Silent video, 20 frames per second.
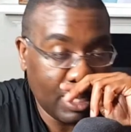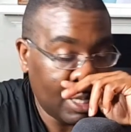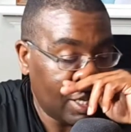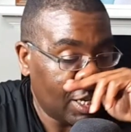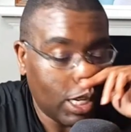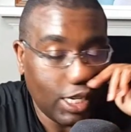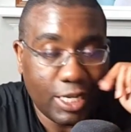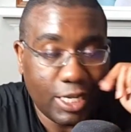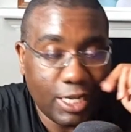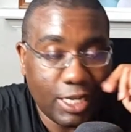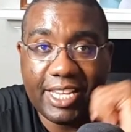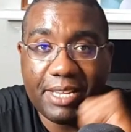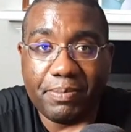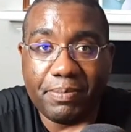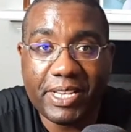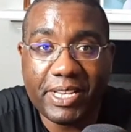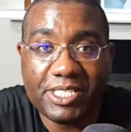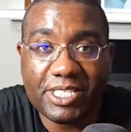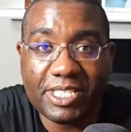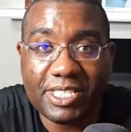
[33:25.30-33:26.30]
and they
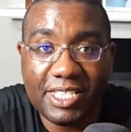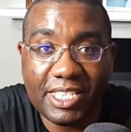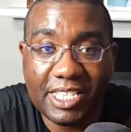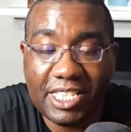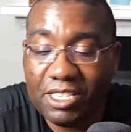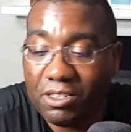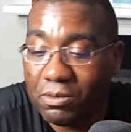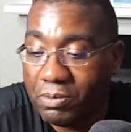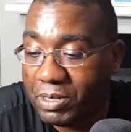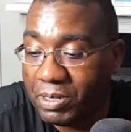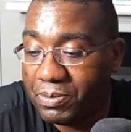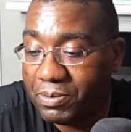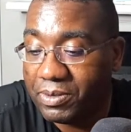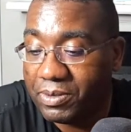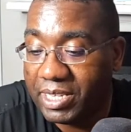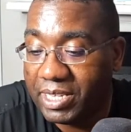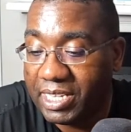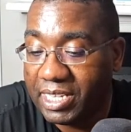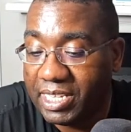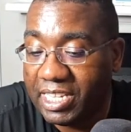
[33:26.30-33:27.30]
basically kill people.
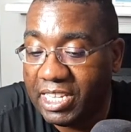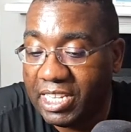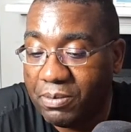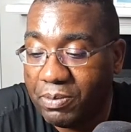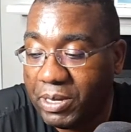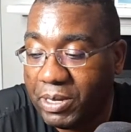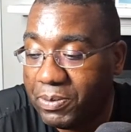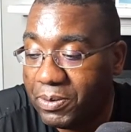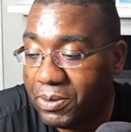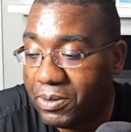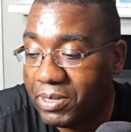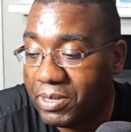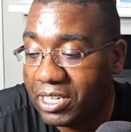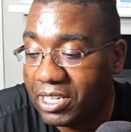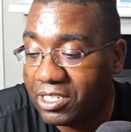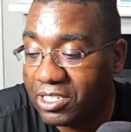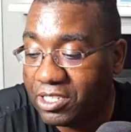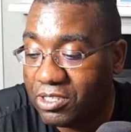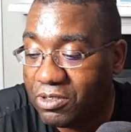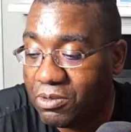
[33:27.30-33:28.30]
They eat people, they
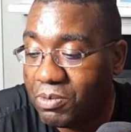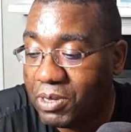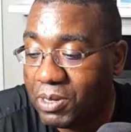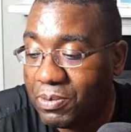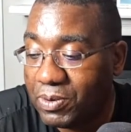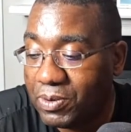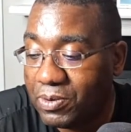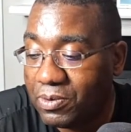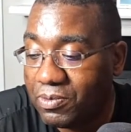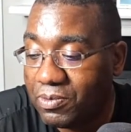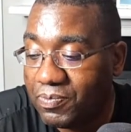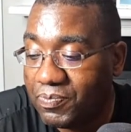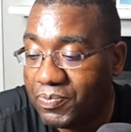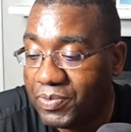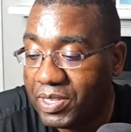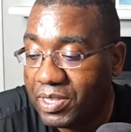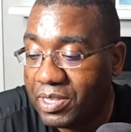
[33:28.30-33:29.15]
consume people,